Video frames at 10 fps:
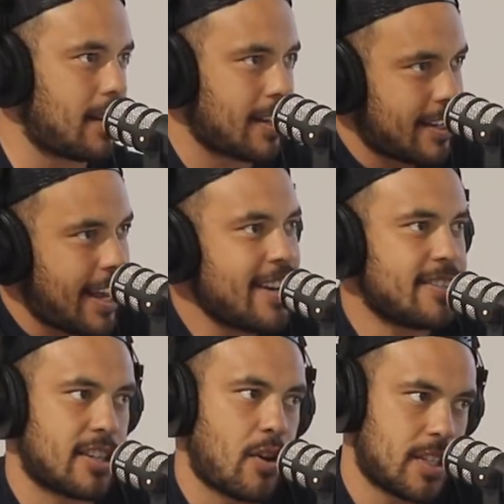and
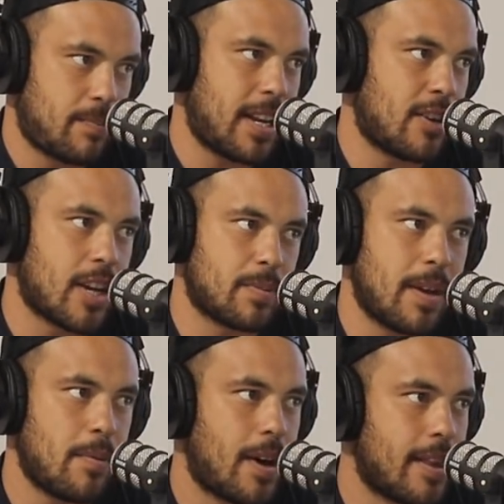Canadians are known as being nice
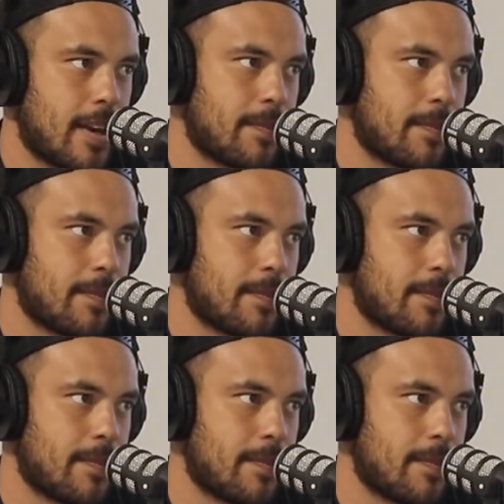people, aren't they?